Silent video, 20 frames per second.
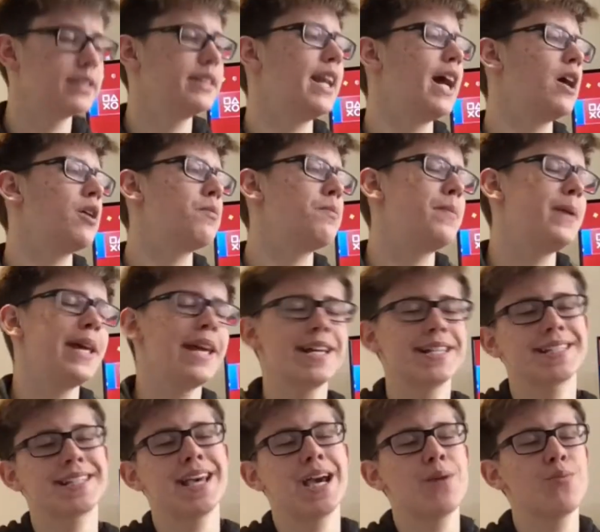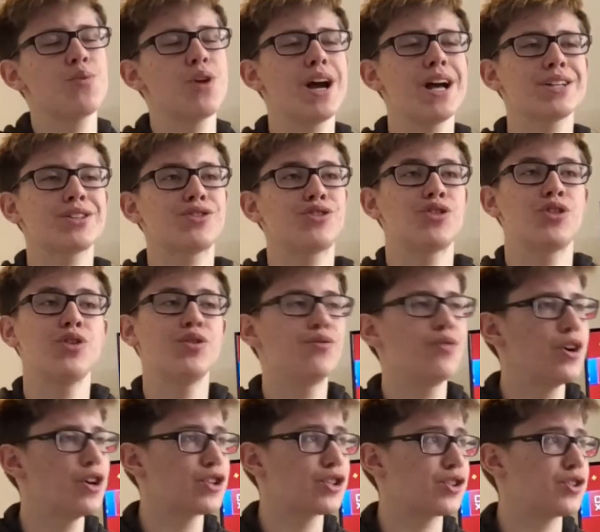Now, the PS Camera has 2
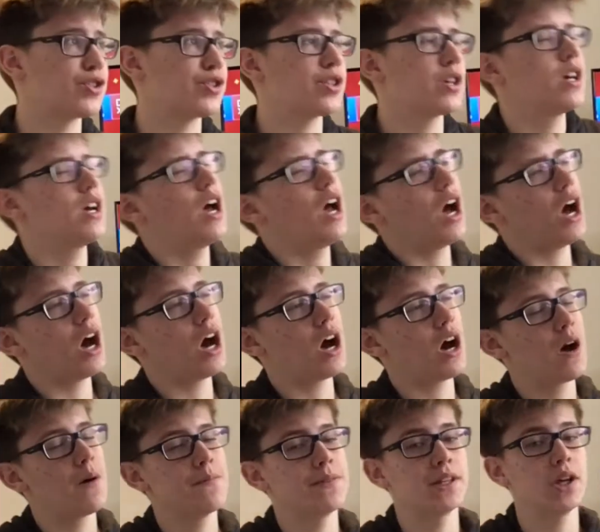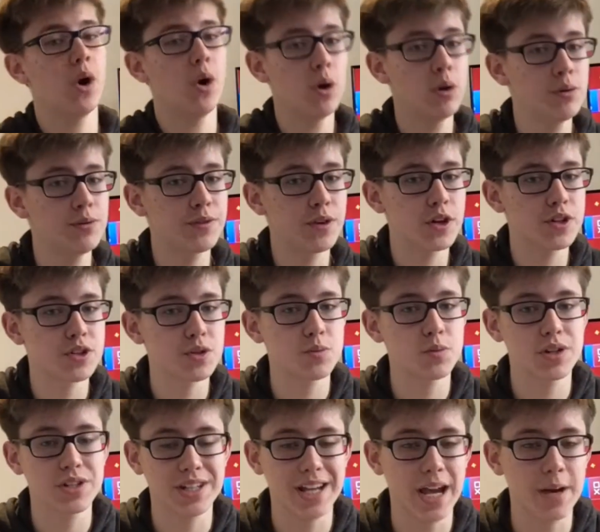versions. The old version,
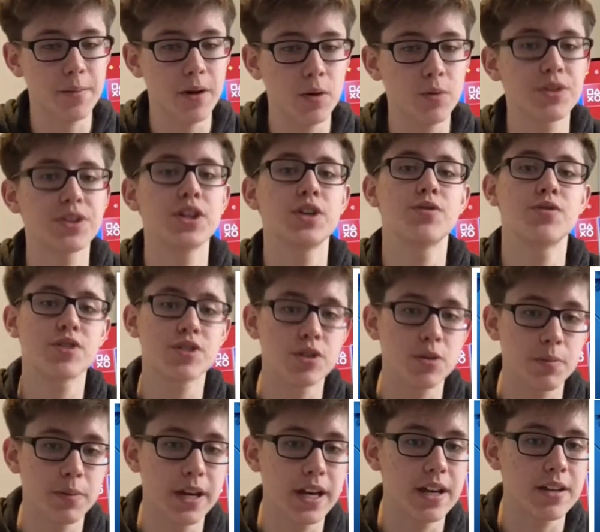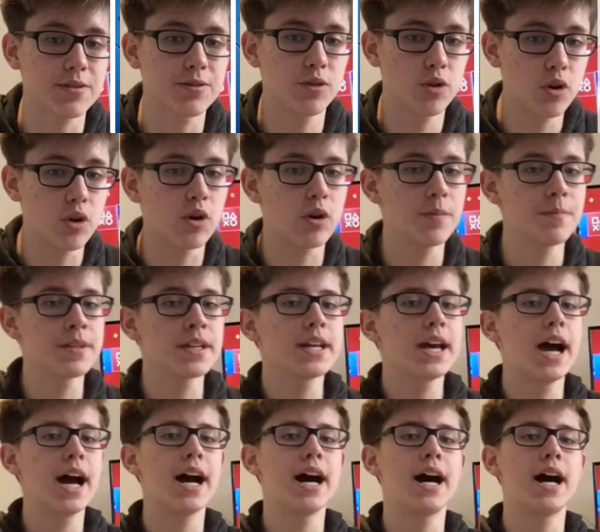which came out with the original PS4,
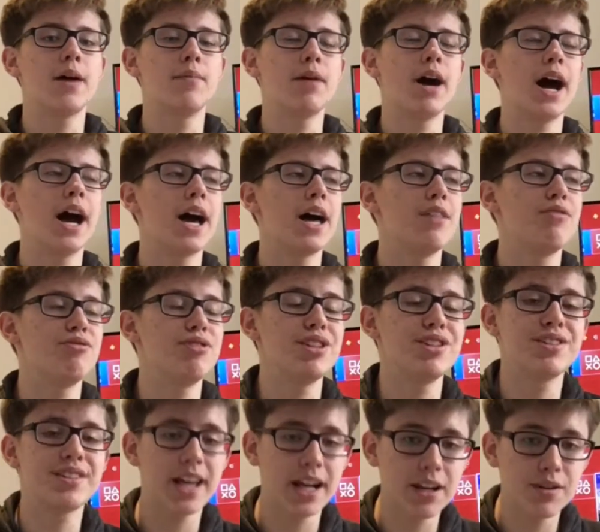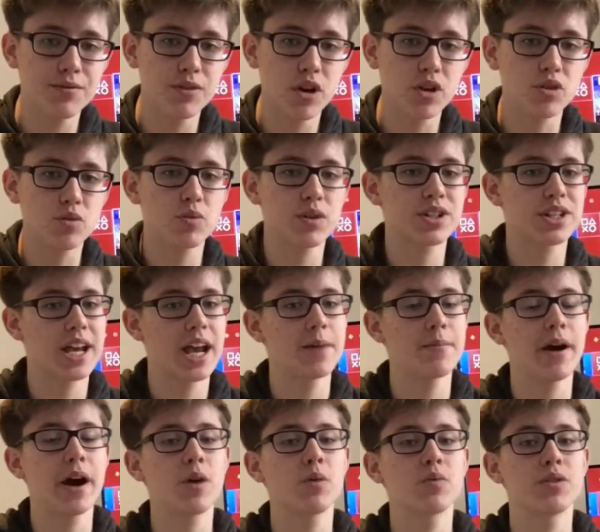and the second version, which
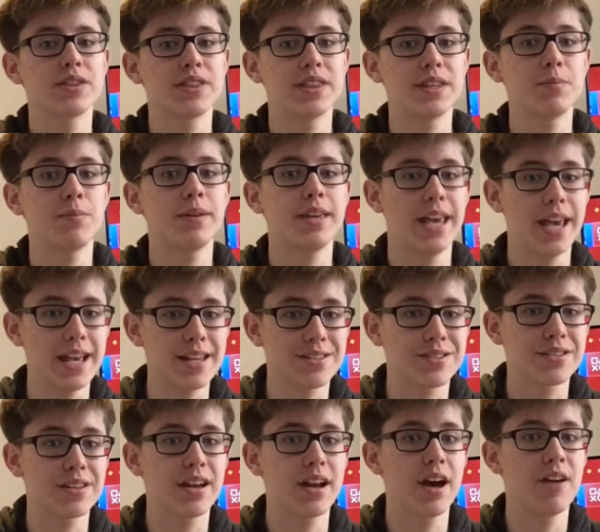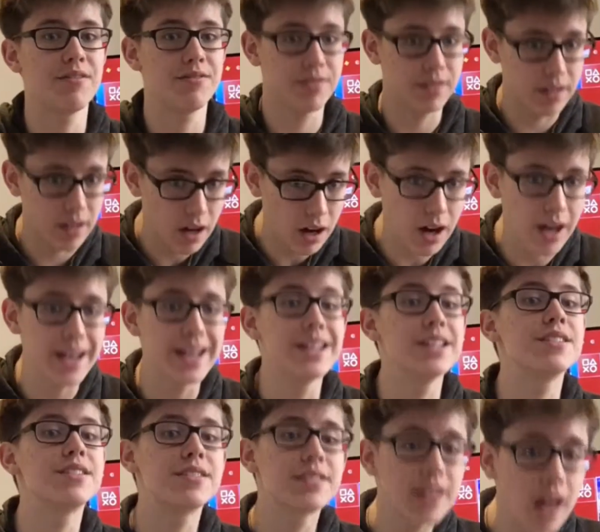came out with the PS VR
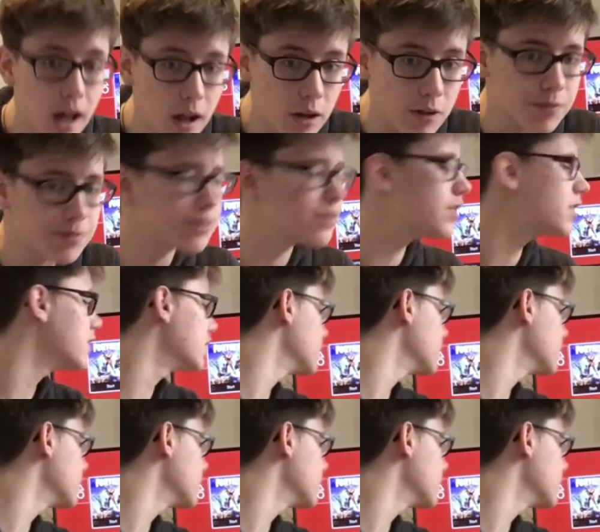itself.